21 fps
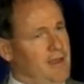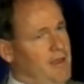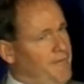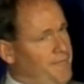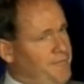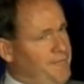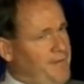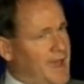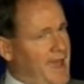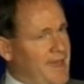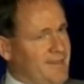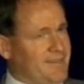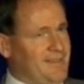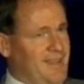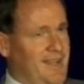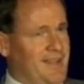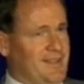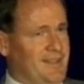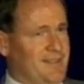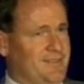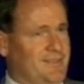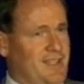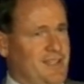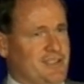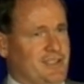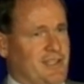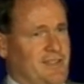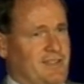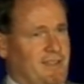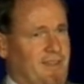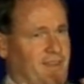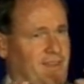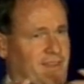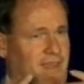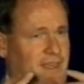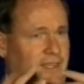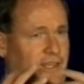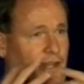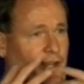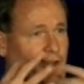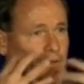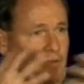A fascinating decision to
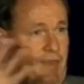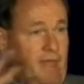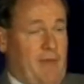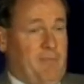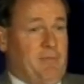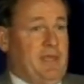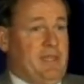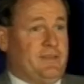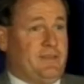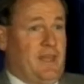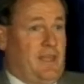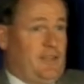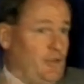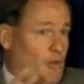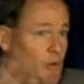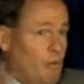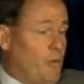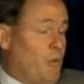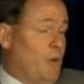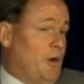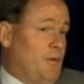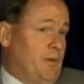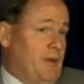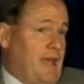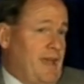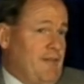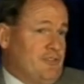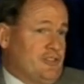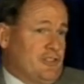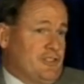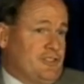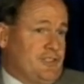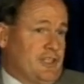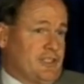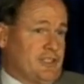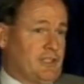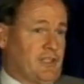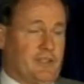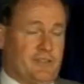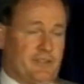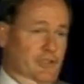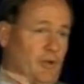think, you know, that means that no court would have
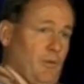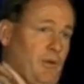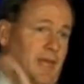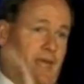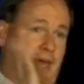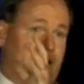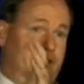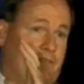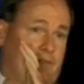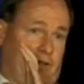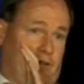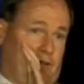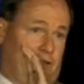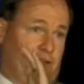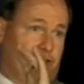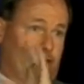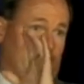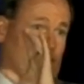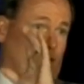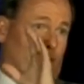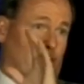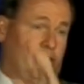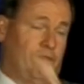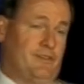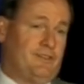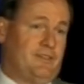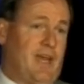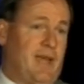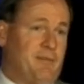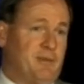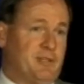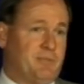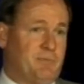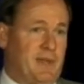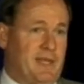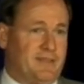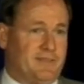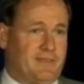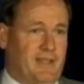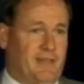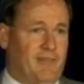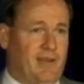jurisdiction because no one has control over
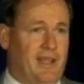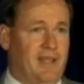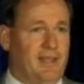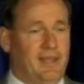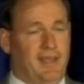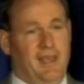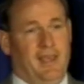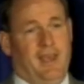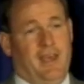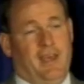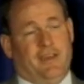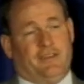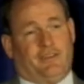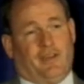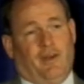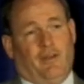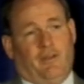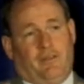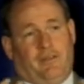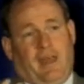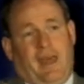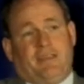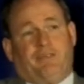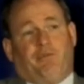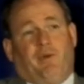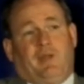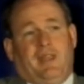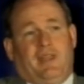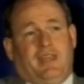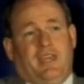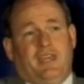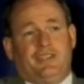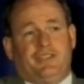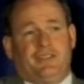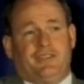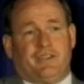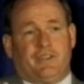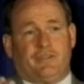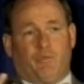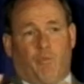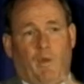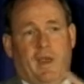cyberspace then, right? So that's one of the
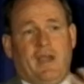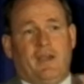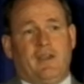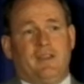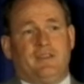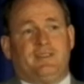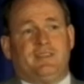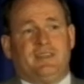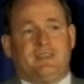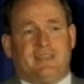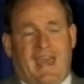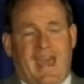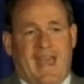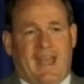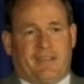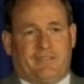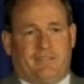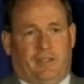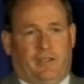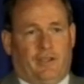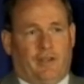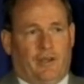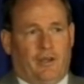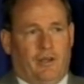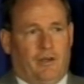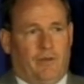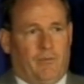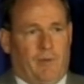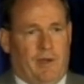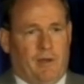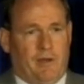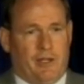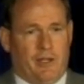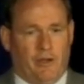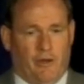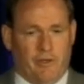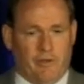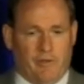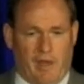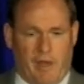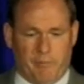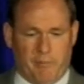issues is where does these acts occur? Where, you know,
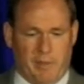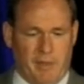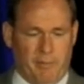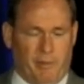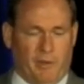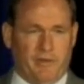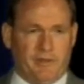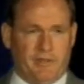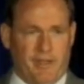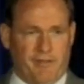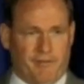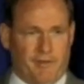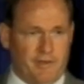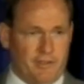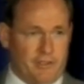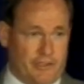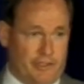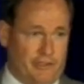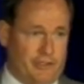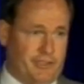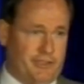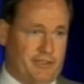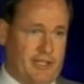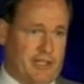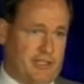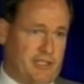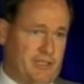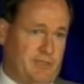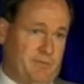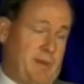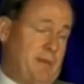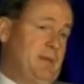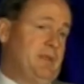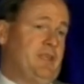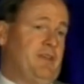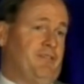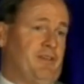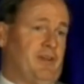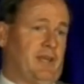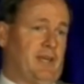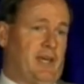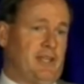you got people in different jurisdictions, maybe
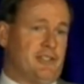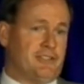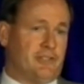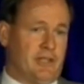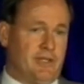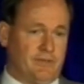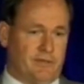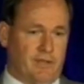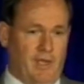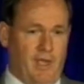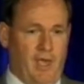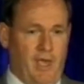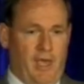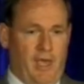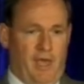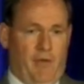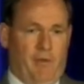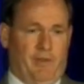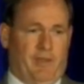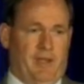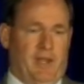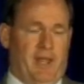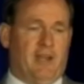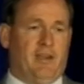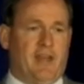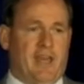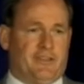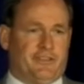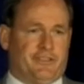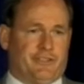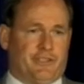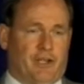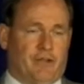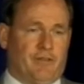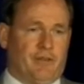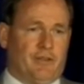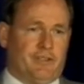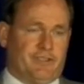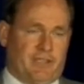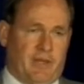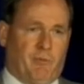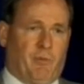different countries, with an internet
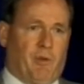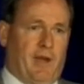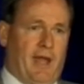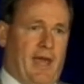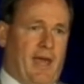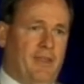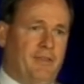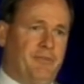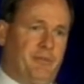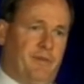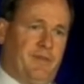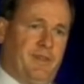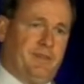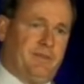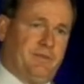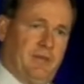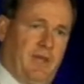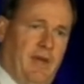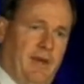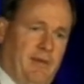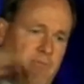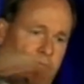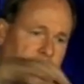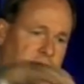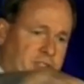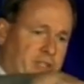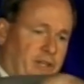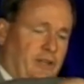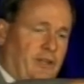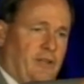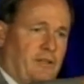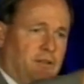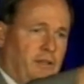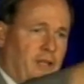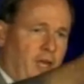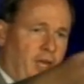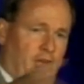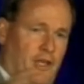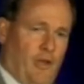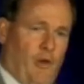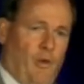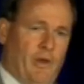server somewhere else, with this uh, material
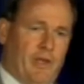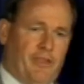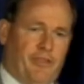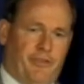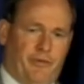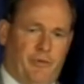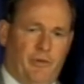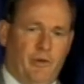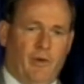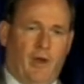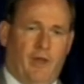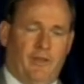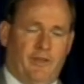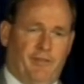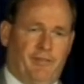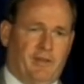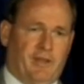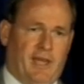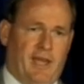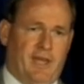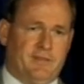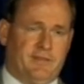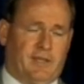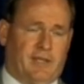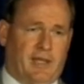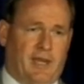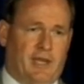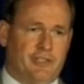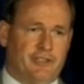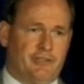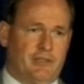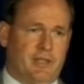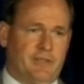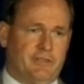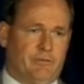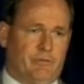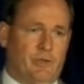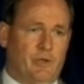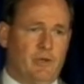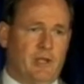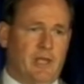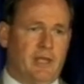going through all different kinds of countries,
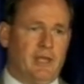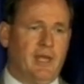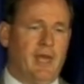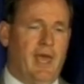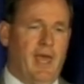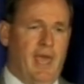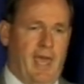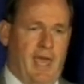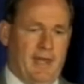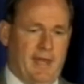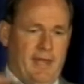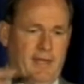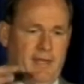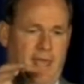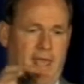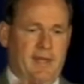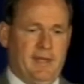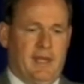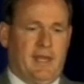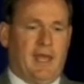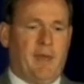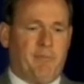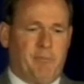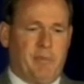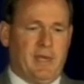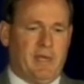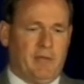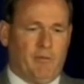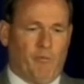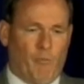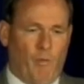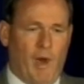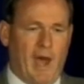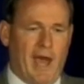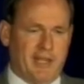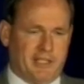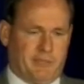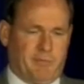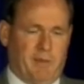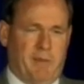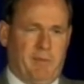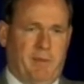routing, and then ending up being
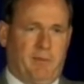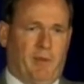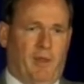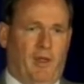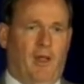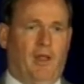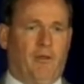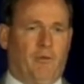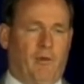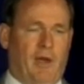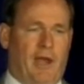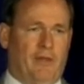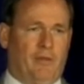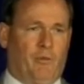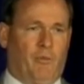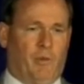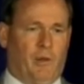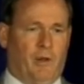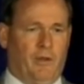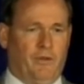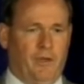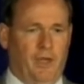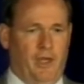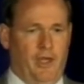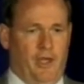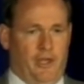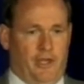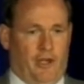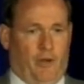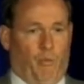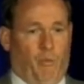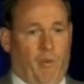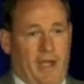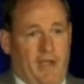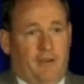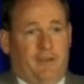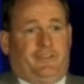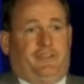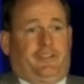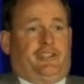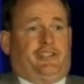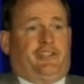watched by people all around the world. You know, where
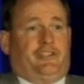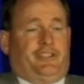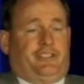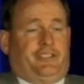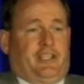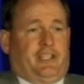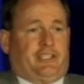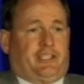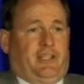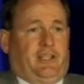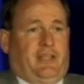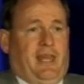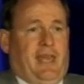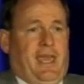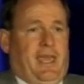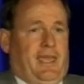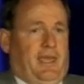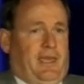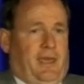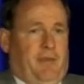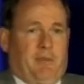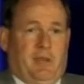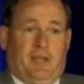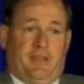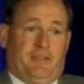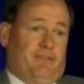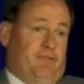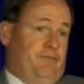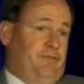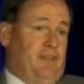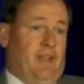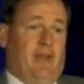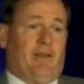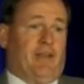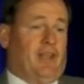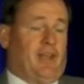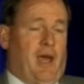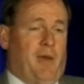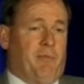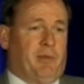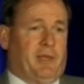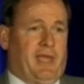does the jurisdiction lay? I mean, it's very very
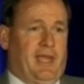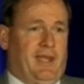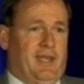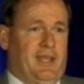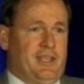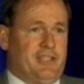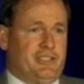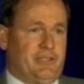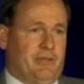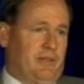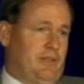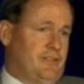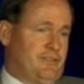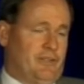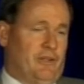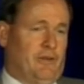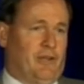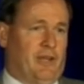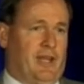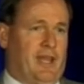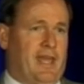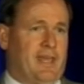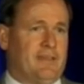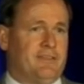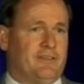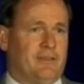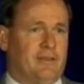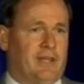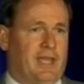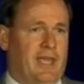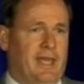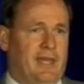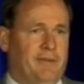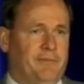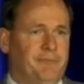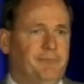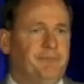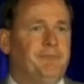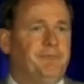complicated issue, and there's no good answer again.